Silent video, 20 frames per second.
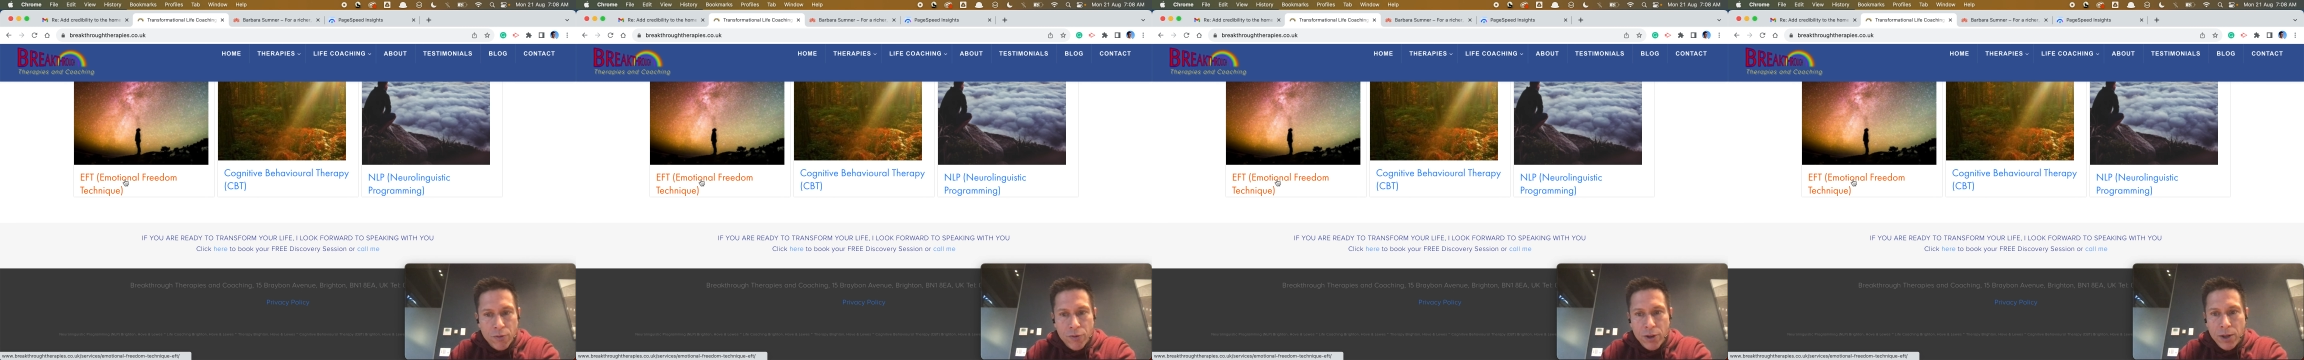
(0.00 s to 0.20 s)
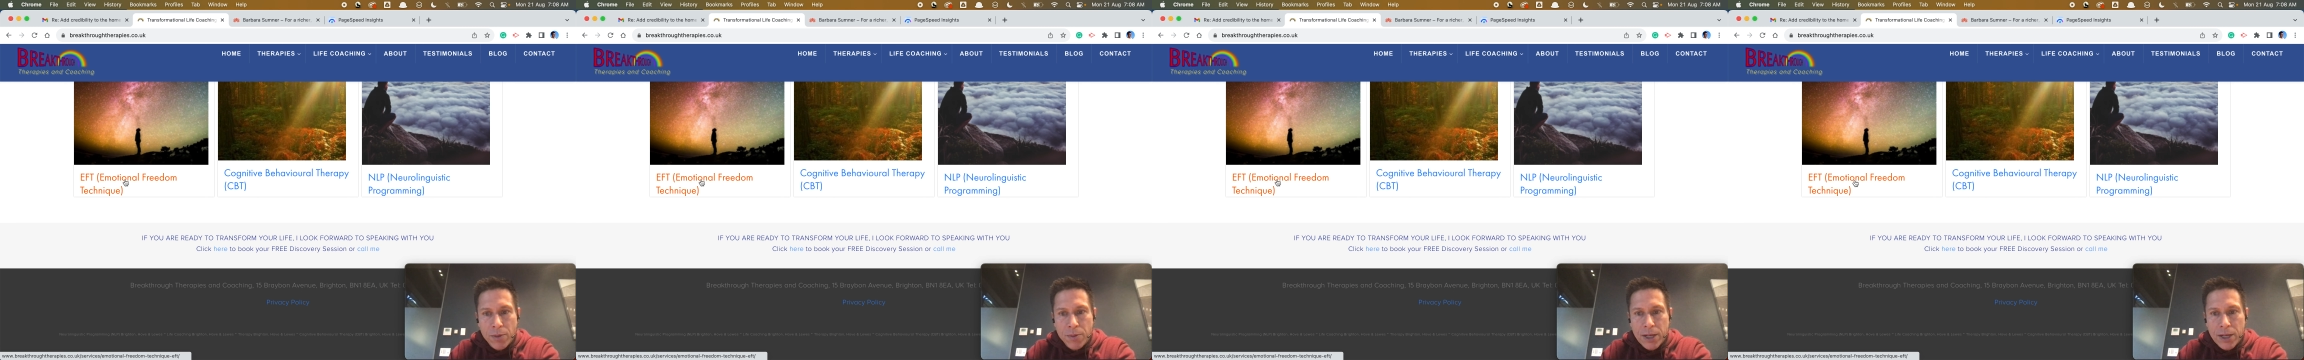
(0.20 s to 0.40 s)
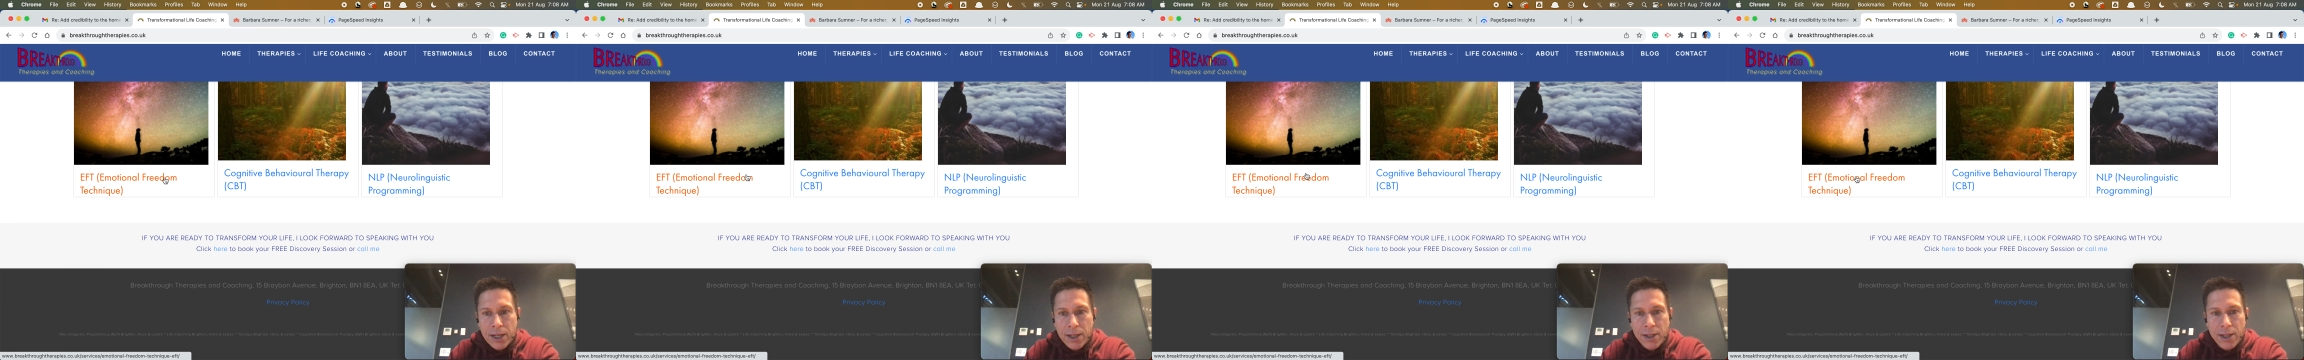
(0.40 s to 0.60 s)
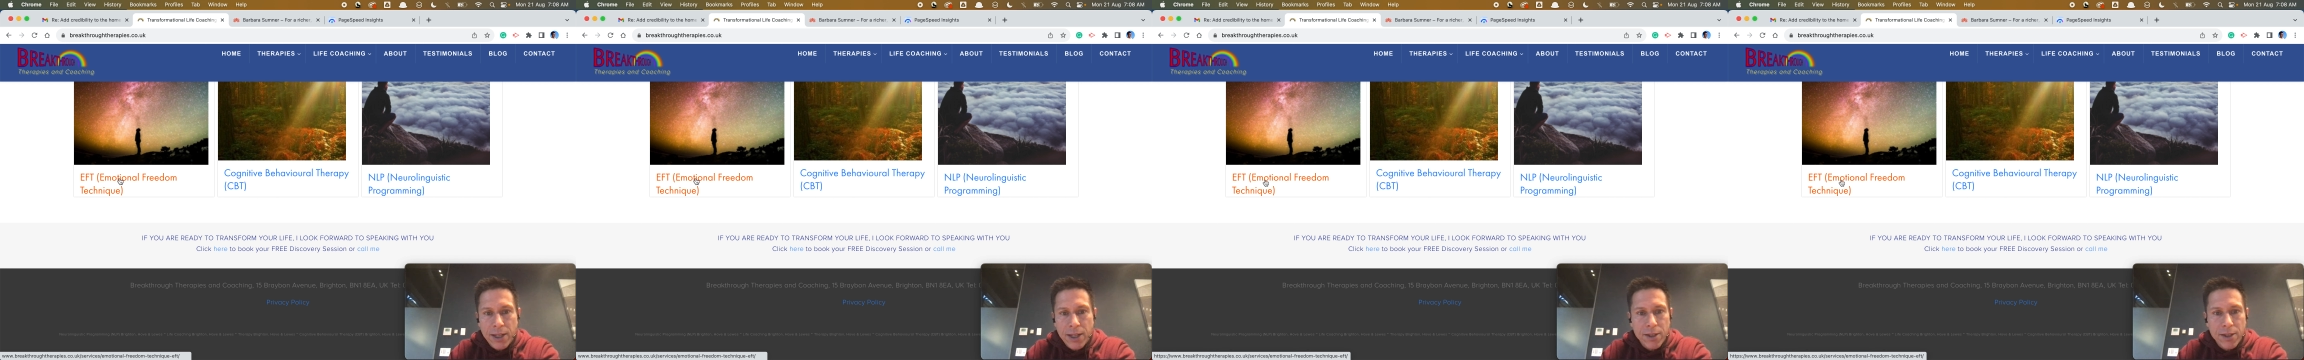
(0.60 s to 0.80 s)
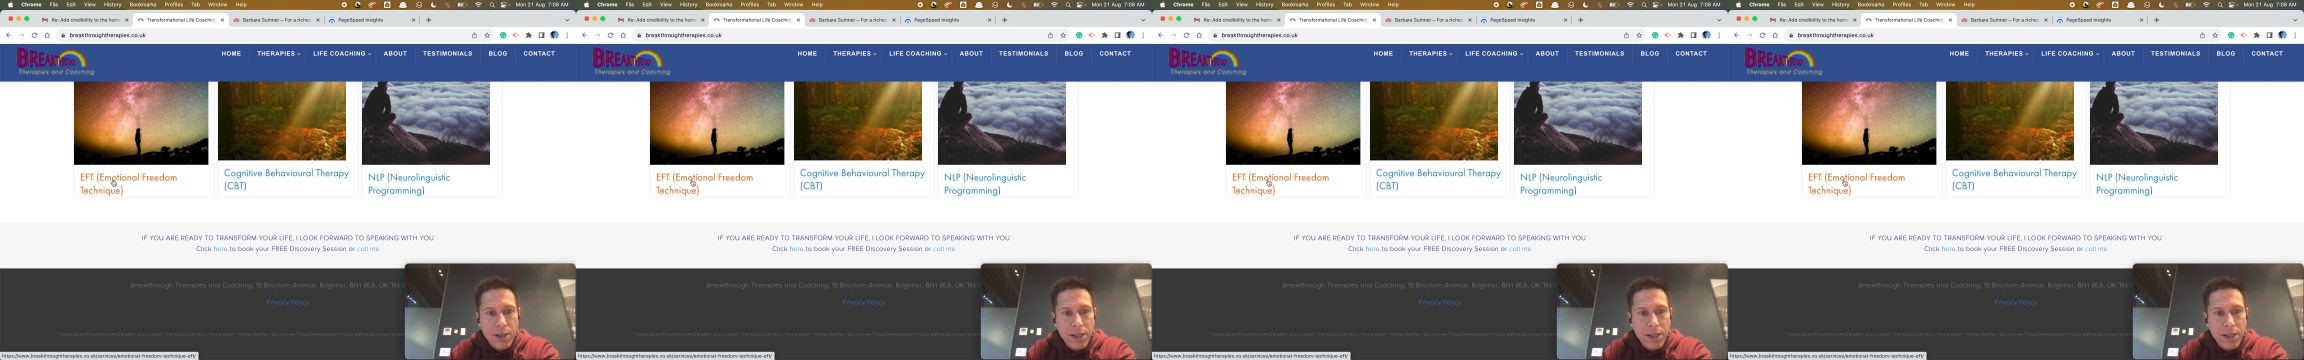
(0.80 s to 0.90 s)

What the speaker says: freedom techniques.